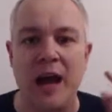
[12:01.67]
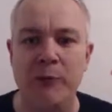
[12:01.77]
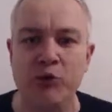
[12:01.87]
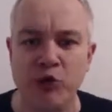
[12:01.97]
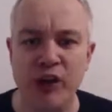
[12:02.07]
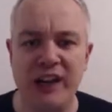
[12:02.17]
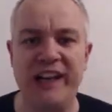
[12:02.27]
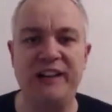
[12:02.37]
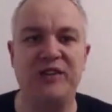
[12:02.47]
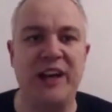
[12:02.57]
I'm
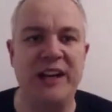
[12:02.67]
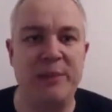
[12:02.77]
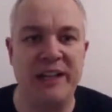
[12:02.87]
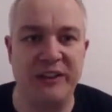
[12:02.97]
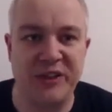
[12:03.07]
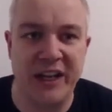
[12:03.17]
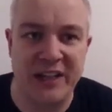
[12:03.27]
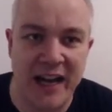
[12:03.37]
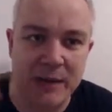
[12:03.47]
really excited by this kid.